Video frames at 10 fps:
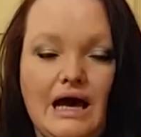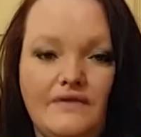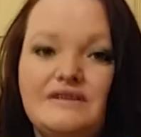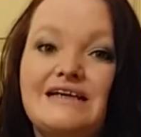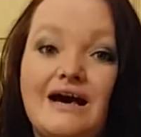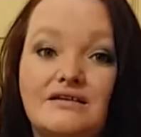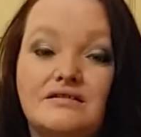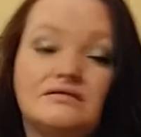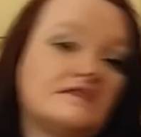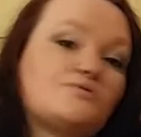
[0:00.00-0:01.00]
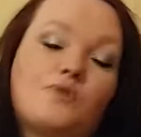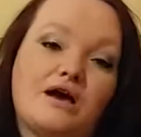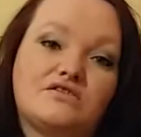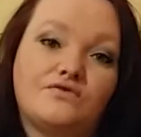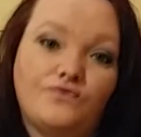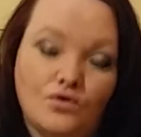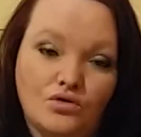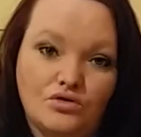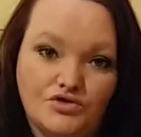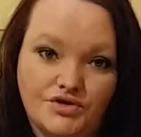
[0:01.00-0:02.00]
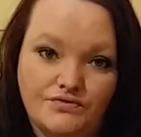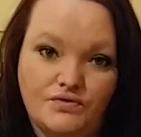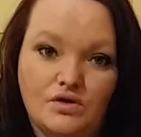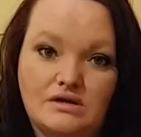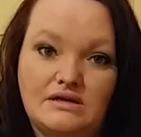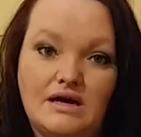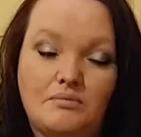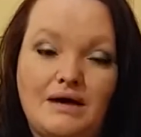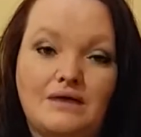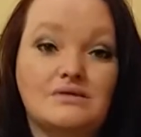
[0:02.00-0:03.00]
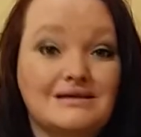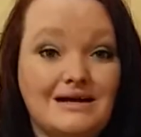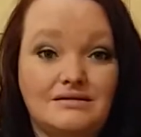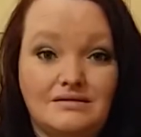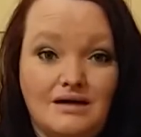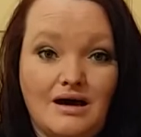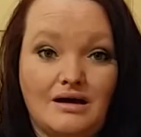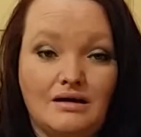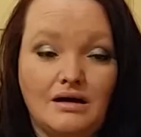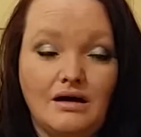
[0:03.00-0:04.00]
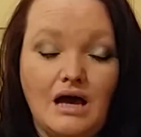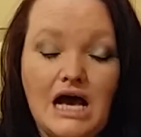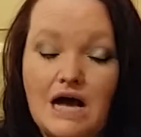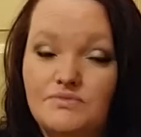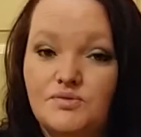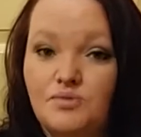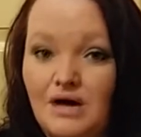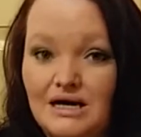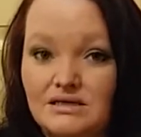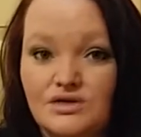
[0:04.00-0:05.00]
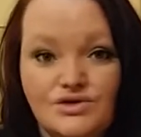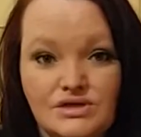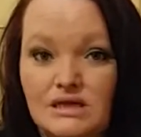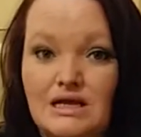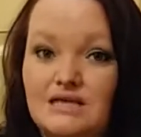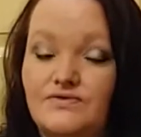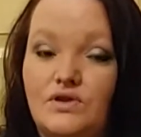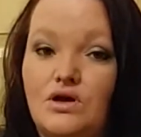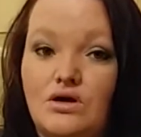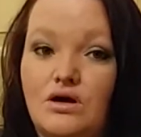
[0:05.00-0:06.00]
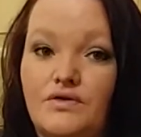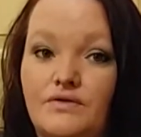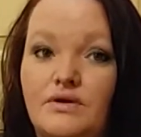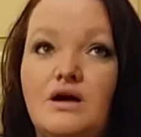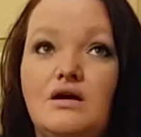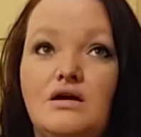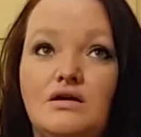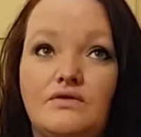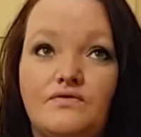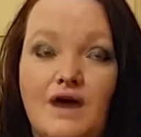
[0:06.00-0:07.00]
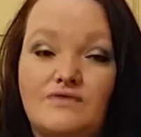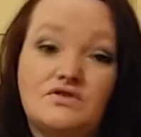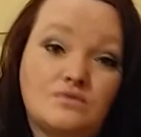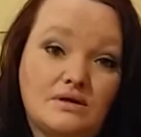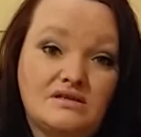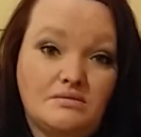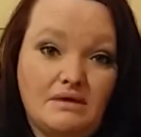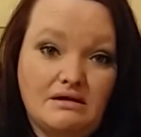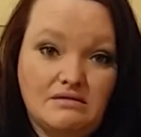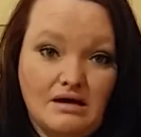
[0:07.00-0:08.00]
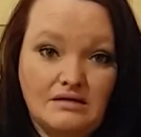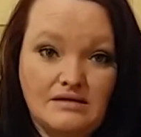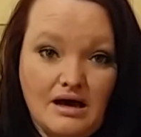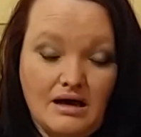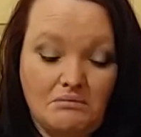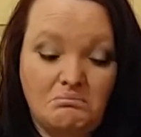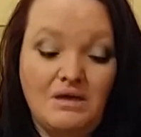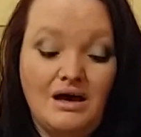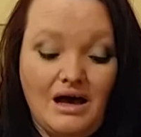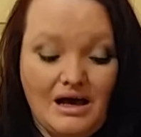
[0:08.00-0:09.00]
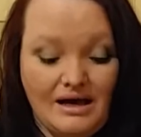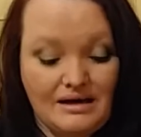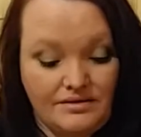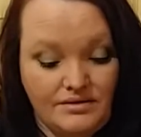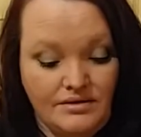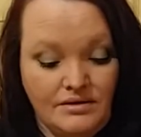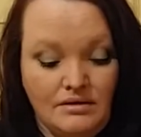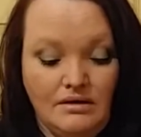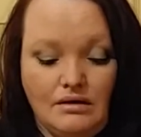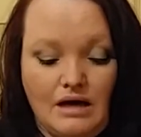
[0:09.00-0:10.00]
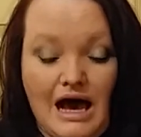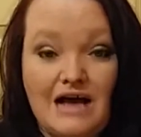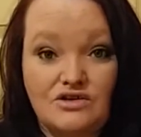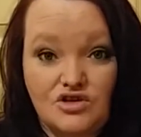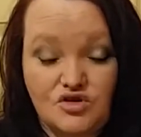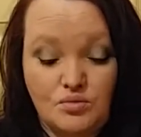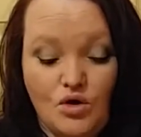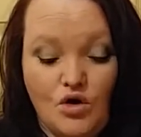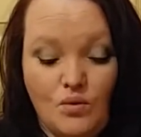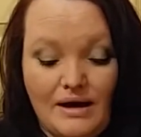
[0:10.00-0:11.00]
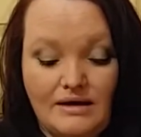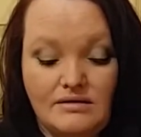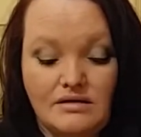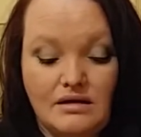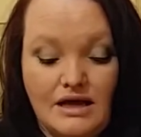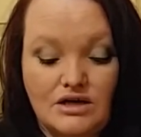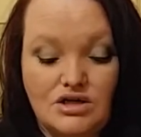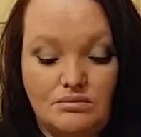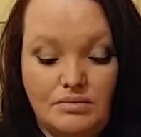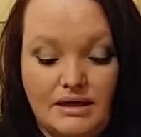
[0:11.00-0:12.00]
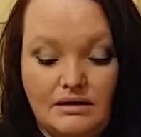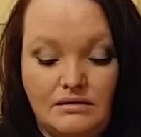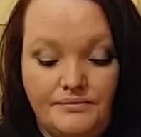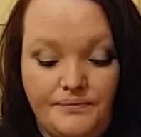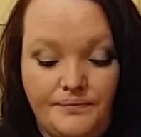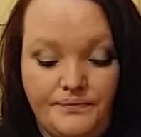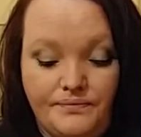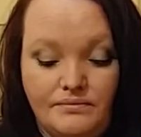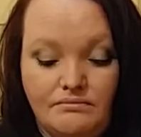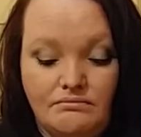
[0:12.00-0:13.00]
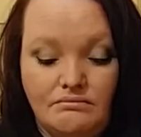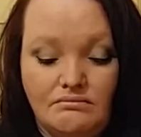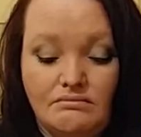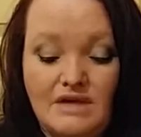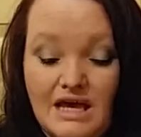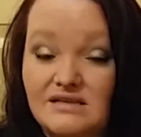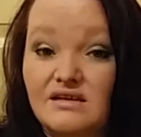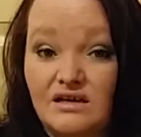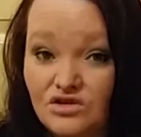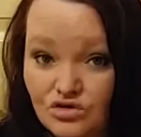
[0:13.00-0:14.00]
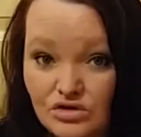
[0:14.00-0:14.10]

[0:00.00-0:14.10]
At the Dyson list price of £449.99, I'm surprised it doesn't last for longer than 5 to 20 minutes at a time, and has a small waste collection bin. Yes, it